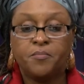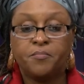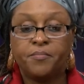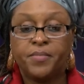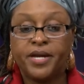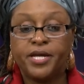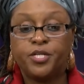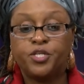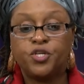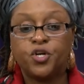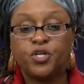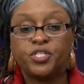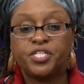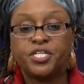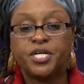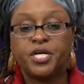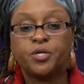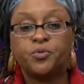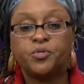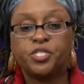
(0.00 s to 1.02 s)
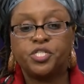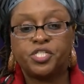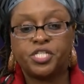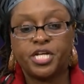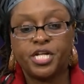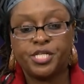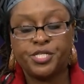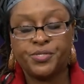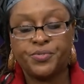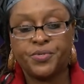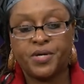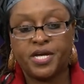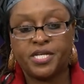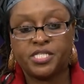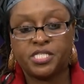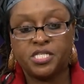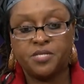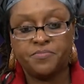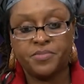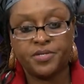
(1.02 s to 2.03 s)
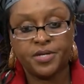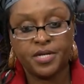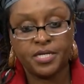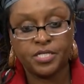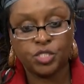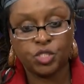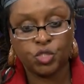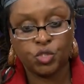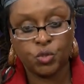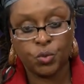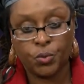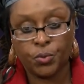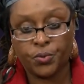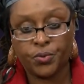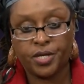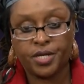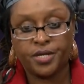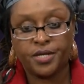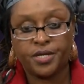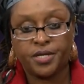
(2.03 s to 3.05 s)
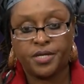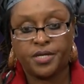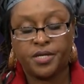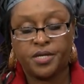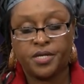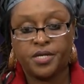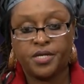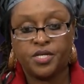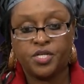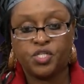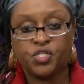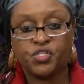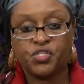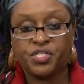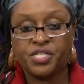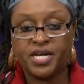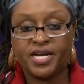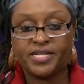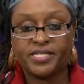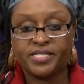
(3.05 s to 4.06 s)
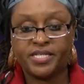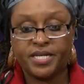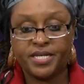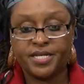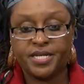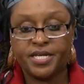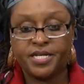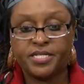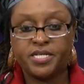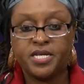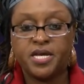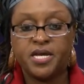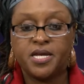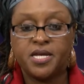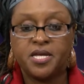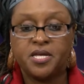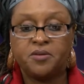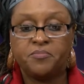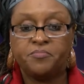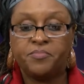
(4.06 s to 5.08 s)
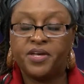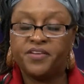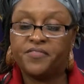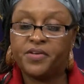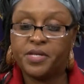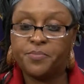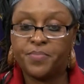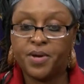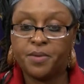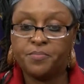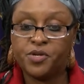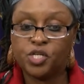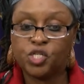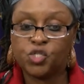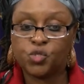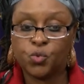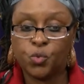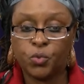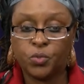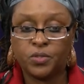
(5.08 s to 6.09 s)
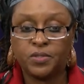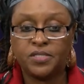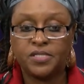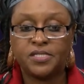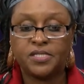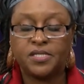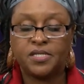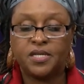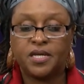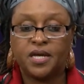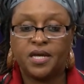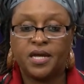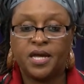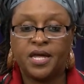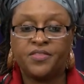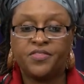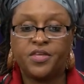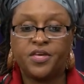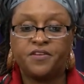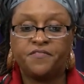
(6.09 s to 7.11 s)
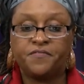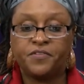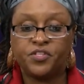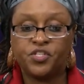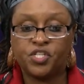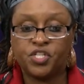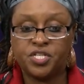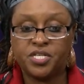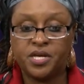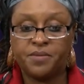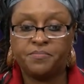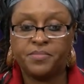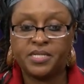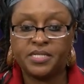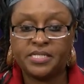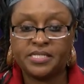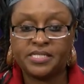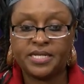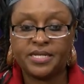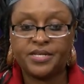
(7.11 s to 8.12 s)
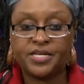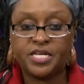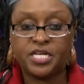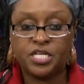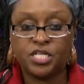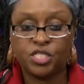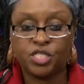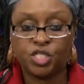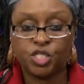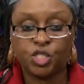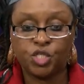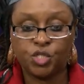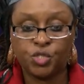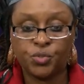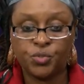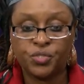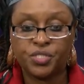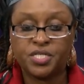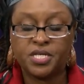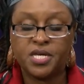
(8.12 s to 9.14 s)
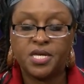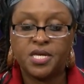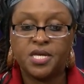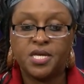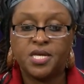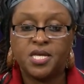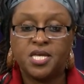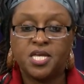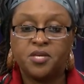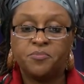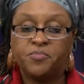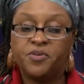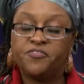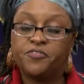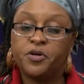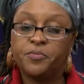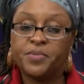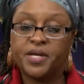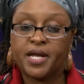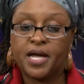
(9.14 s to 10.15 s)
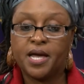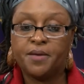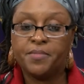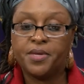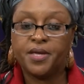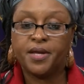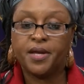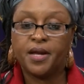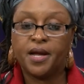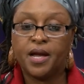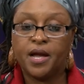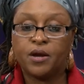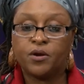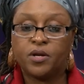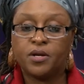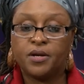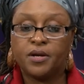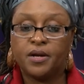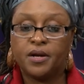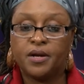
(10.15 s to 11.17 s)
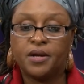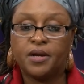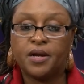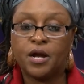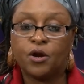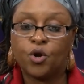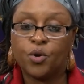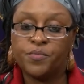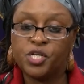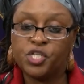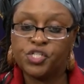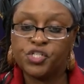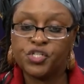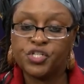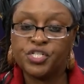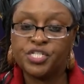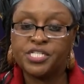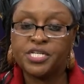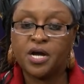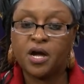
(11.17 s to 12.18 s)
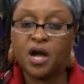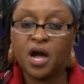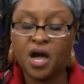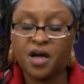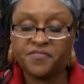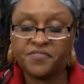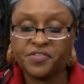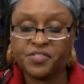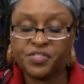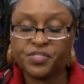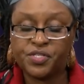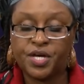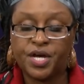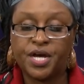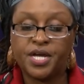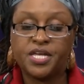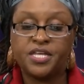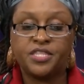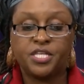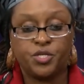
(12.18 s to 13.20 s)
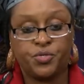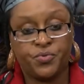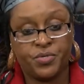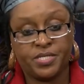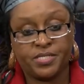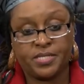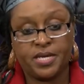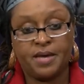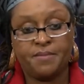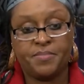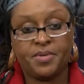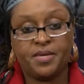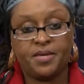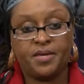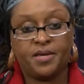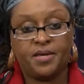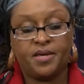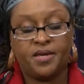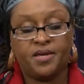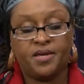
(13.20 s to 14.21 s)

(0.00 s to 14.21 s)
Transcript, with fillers: My daughter could tell you a similar story. She attended Beverly Public Schools and then Virginia Military Institute before becoming a commissioned officer in the U.S. Army.